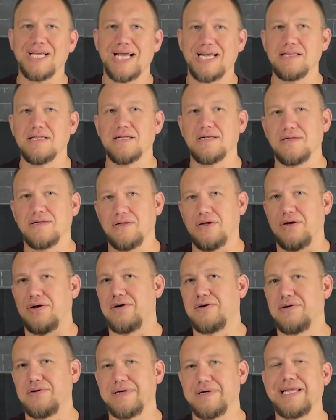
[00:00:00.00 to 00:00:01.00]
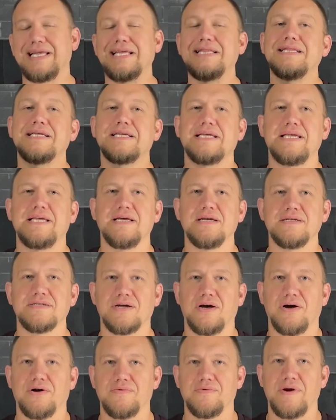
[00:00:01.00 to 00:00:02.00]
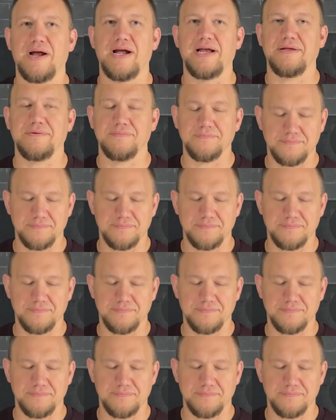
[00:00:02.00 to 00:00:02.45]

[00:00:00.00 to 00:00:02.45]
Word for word: and the claw in the kit already.